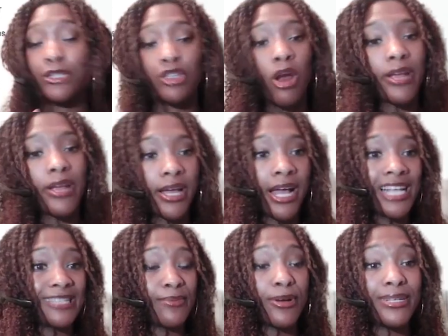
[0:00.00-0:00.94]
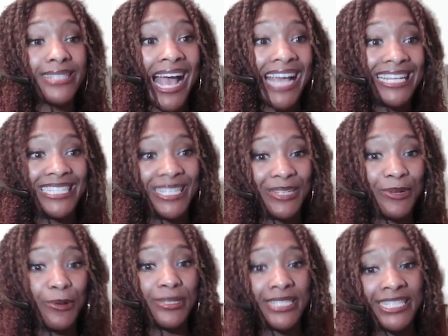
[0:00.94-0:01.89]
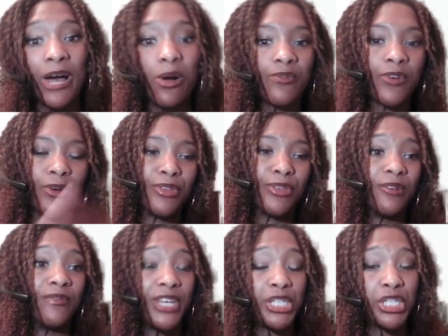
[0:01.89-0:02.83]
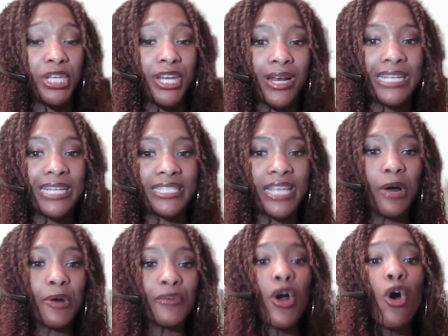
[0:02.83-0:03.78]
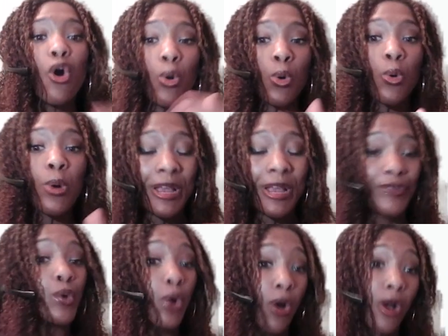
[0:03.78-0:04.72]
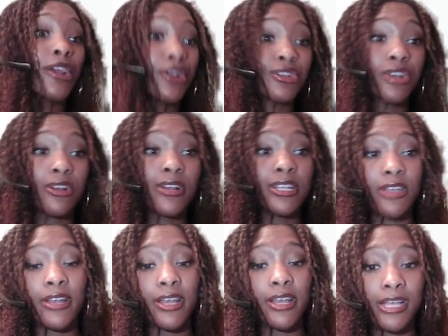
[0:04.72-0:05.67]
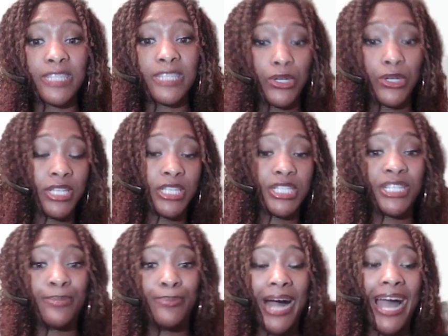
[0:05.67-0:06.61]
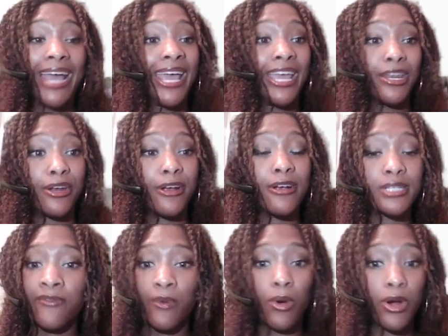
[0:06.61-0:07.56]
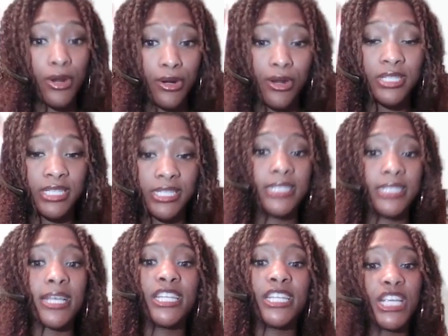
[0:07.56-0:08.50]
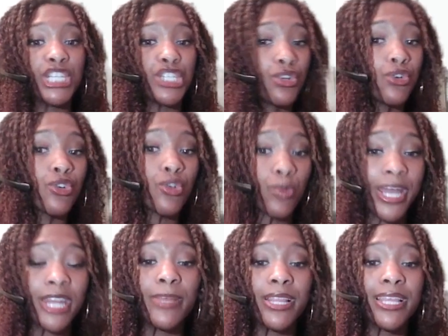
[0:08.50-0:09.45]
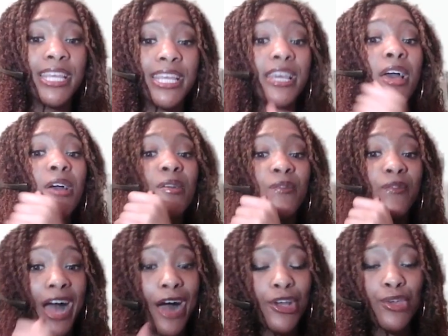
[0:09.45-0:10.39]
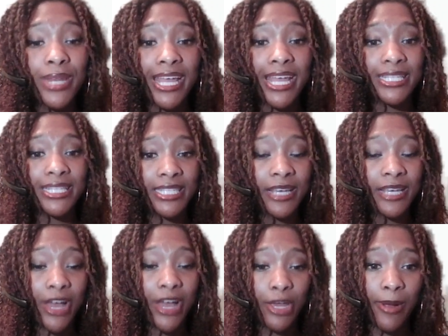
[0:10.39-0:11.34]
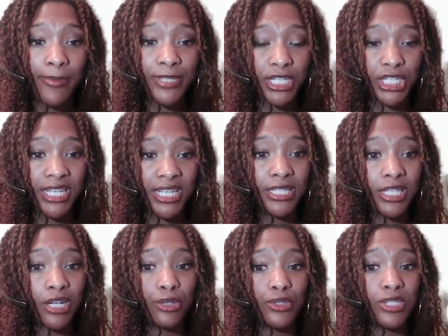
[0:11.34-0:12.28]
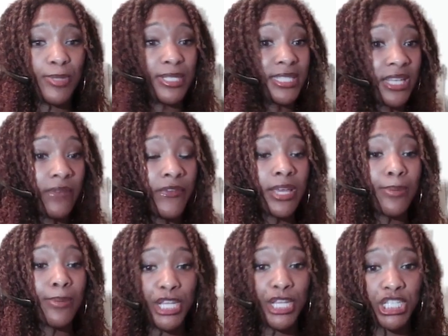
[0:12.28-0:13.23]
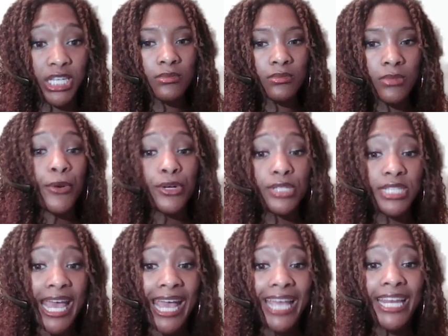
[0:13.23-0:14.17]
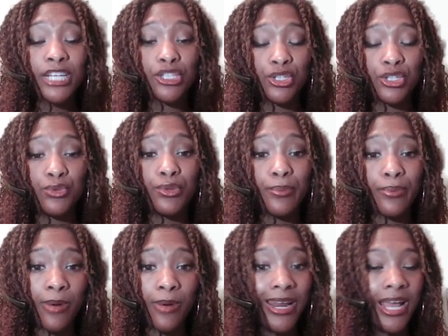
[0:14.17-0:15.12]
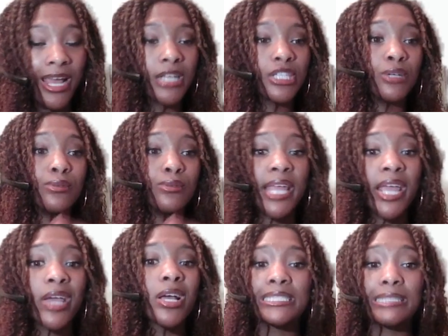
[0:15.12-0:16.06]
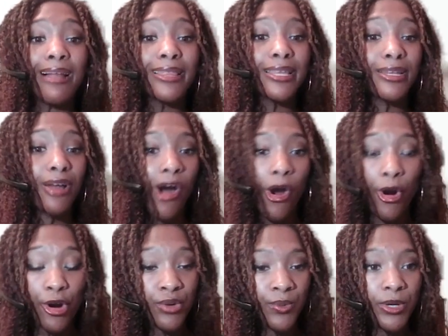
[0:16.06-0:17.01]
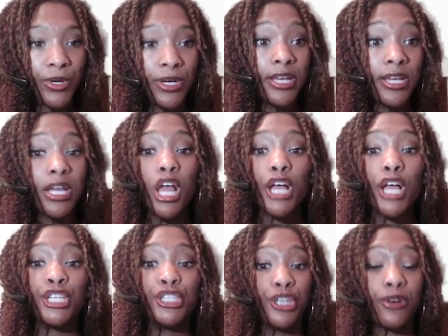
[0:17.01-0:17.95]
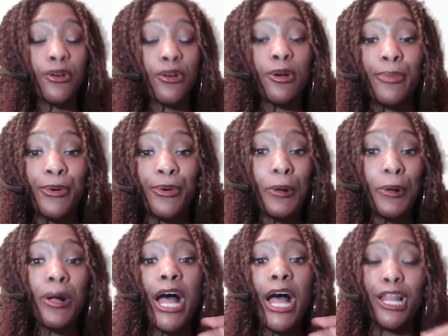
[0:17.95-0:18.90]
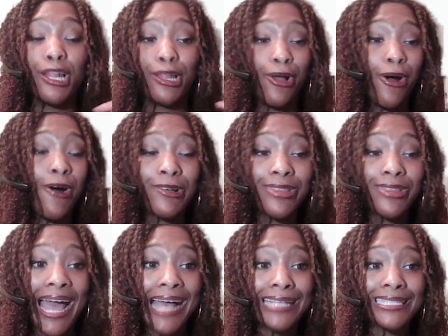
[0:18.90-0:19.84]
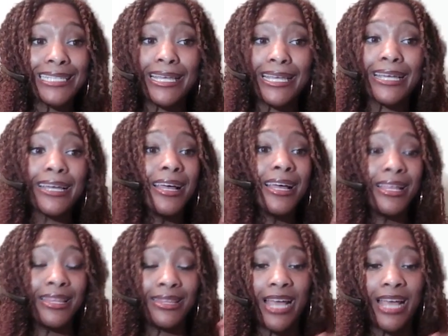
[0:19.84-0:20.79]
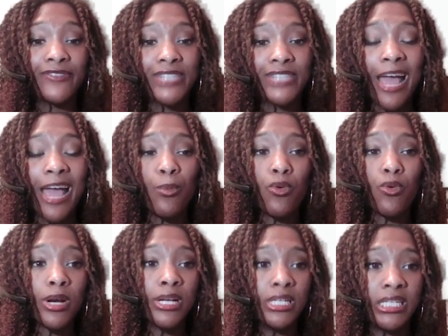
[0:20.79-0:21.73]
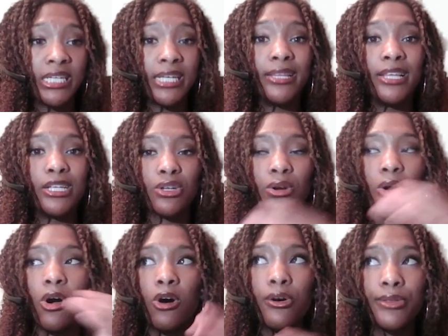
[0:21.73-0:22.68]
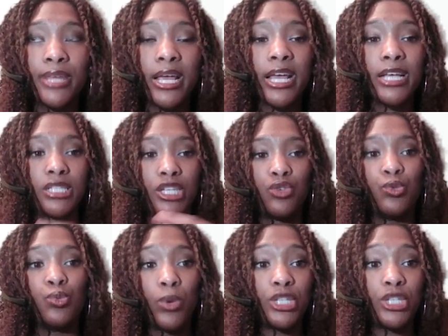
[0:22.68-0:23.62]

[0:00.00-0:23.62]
target customer's ideal self or their visionary self, or if you are your current target customer, such as by a nurse for nurses. Additional credibility value enhancing value propositions include specific mention pertaining to the product. So think solid hardwood, durable, long-lasting, lifetime warranty. These are all things that you'd want